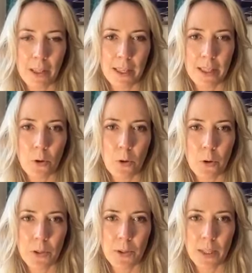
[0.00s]
his
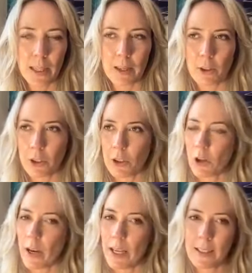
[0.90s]
horse, and they're just
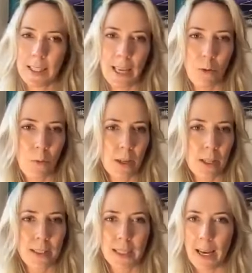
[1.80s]
trying to take
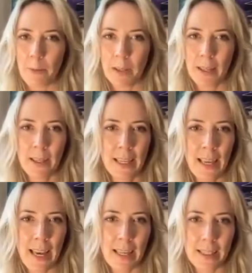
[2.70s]
one step
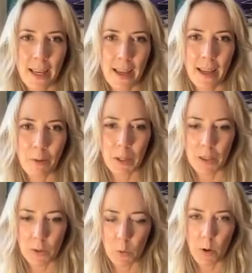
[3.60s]
at a time, and
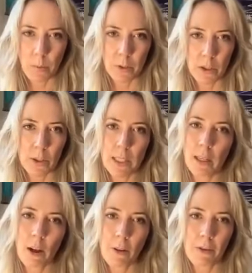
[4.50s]
the swamp is just
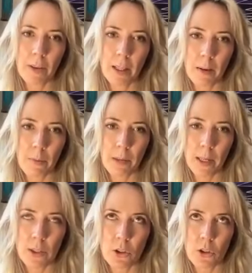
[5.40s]
engulfing them,
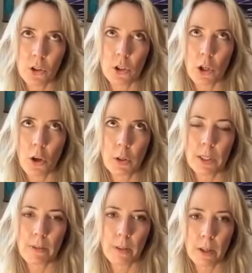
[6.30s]
and it's just so
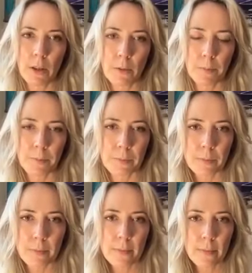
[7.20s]
difficult.
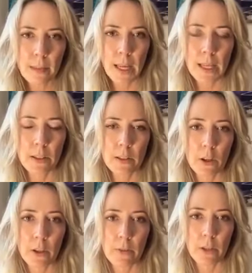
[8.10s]
It's
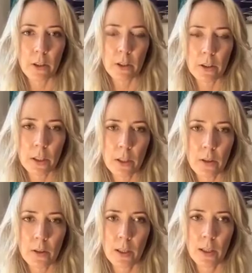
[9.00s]
so difficult
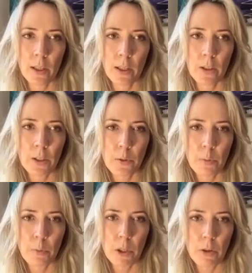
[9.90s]
to
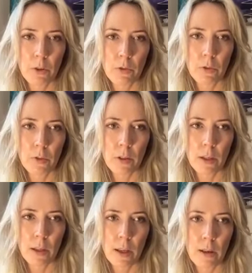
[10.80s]
move
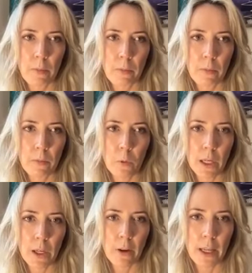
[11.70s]

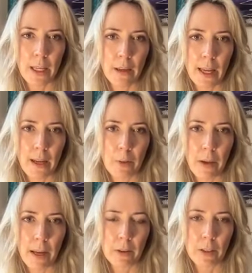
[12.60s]
when you're in that
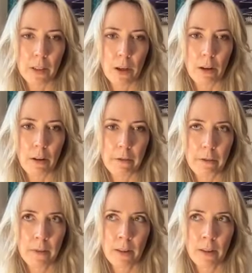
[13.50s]
amount of.